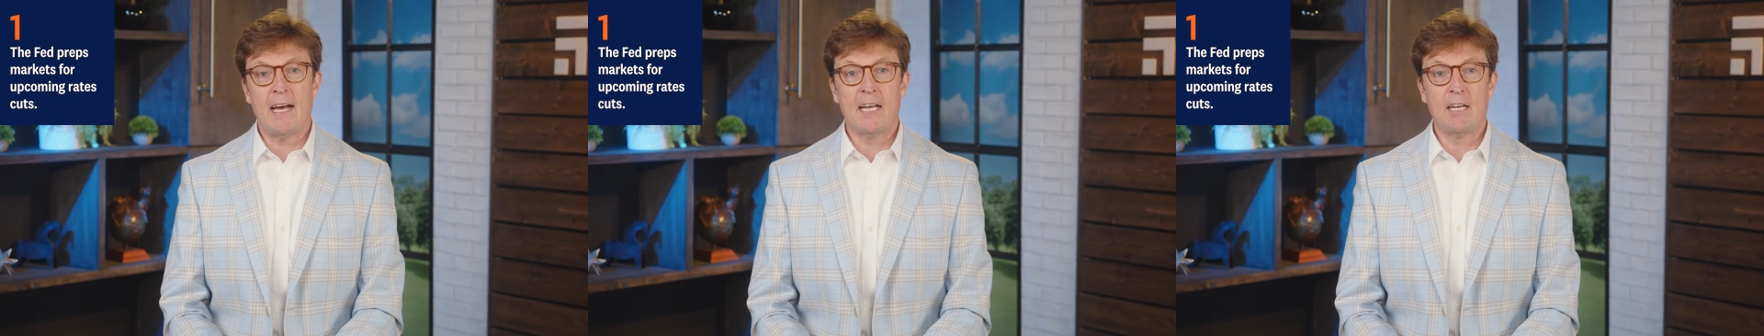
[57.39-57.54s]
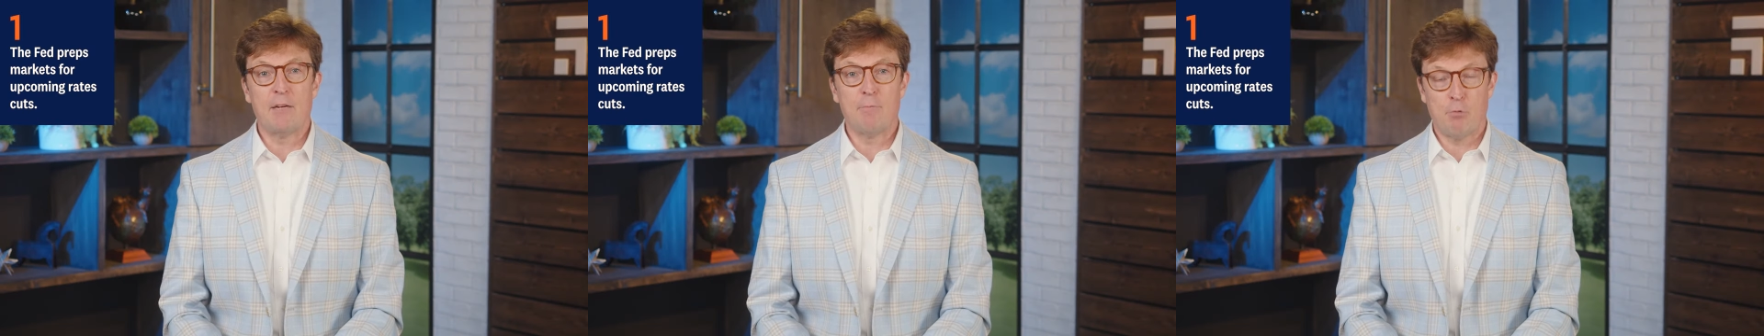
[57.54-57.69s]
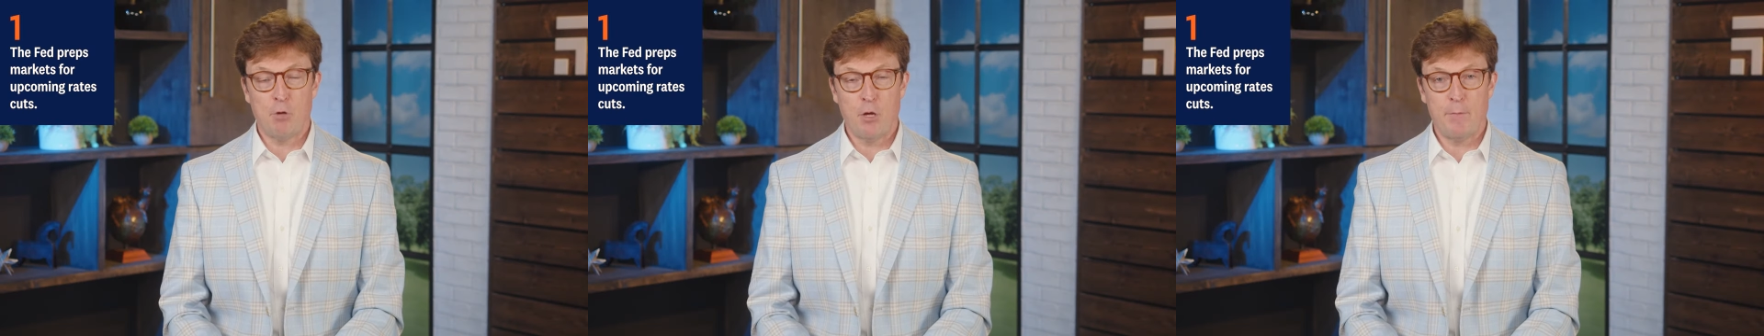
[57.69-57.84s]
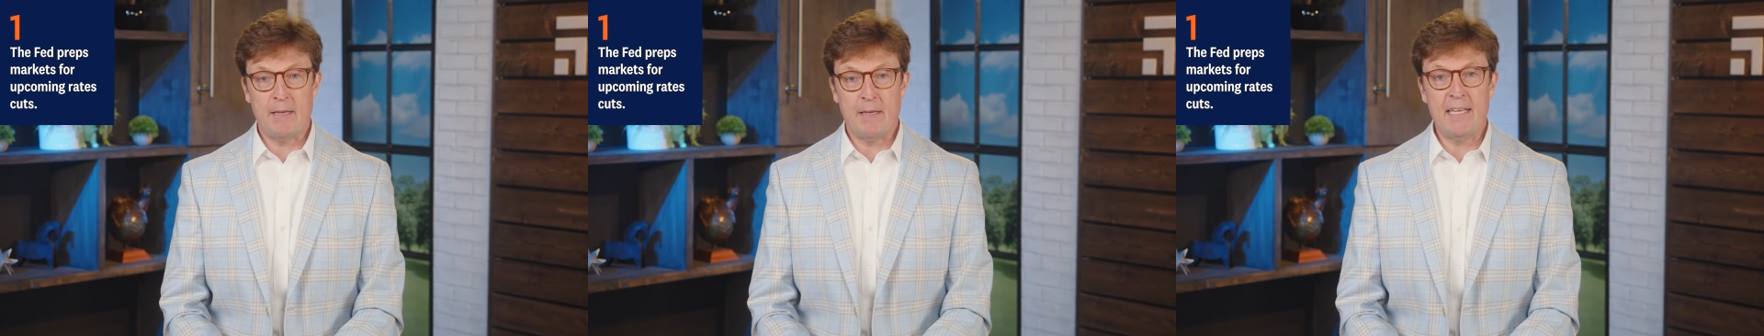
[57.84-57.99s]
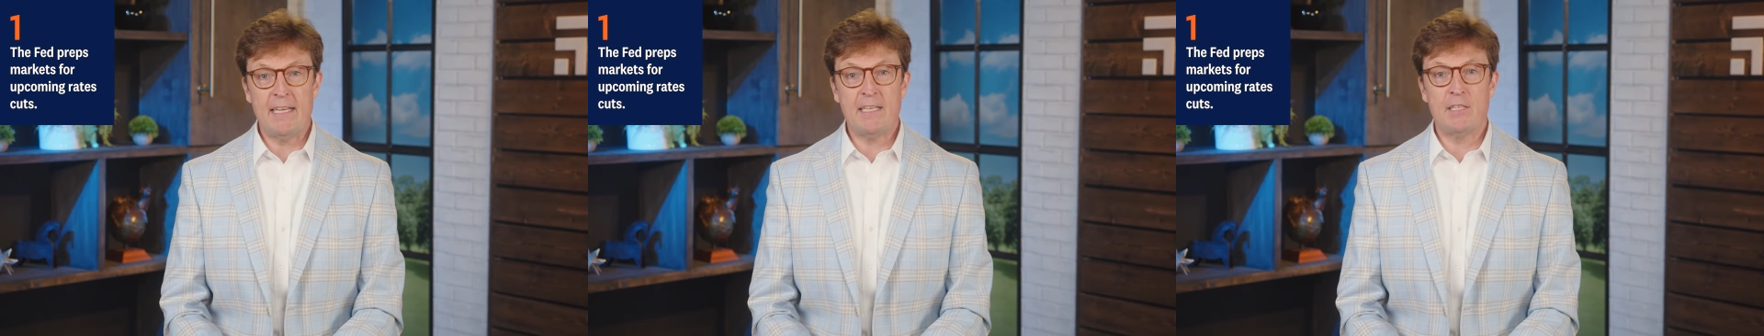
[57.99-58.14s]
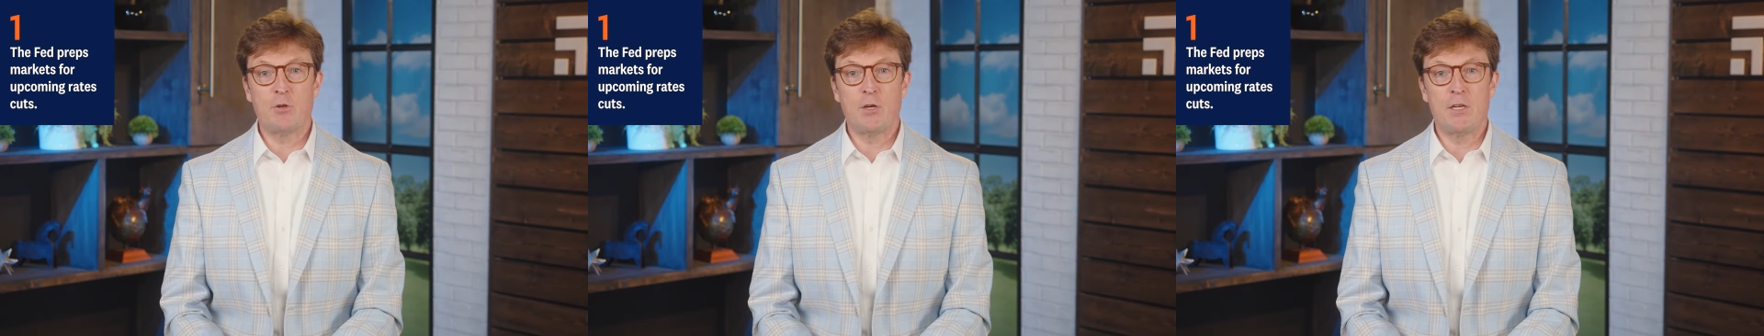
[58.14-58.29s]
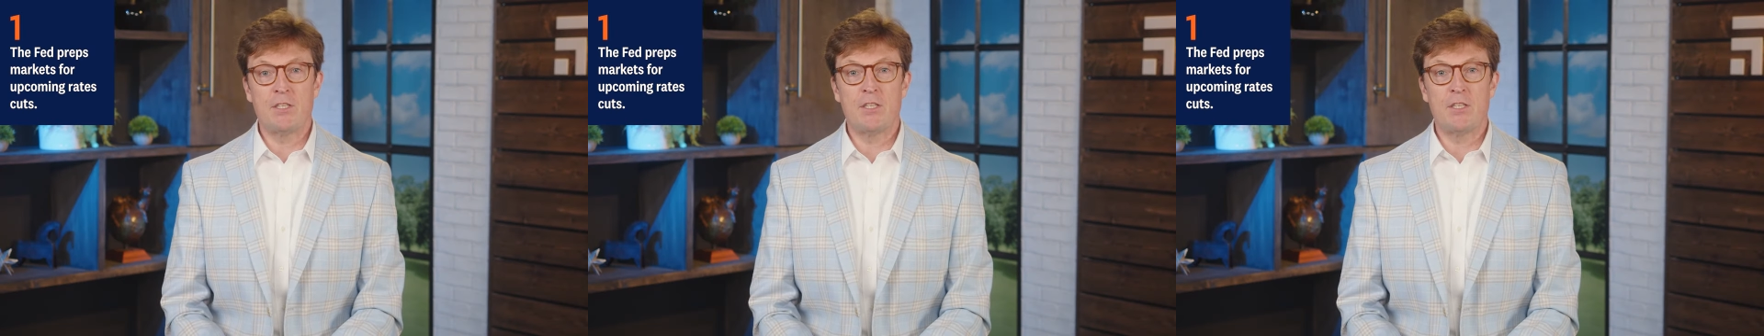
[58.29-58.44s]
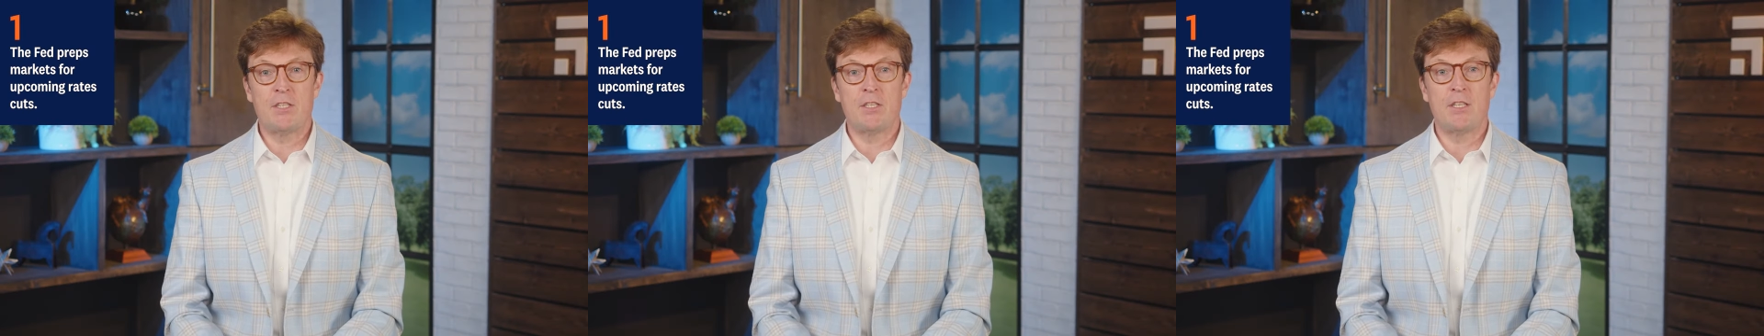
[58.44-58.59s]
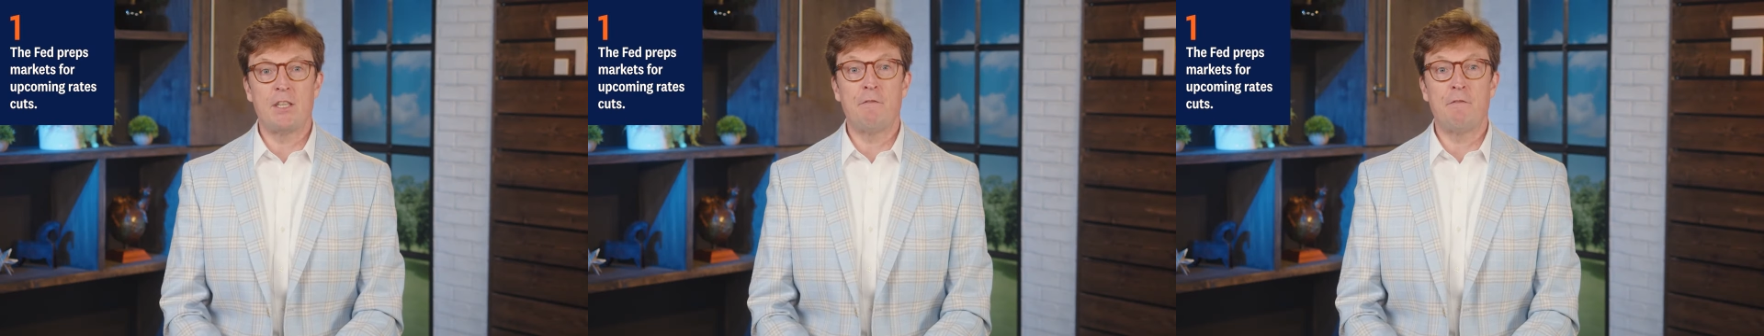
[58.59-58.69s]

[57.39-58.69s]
unemployment increases,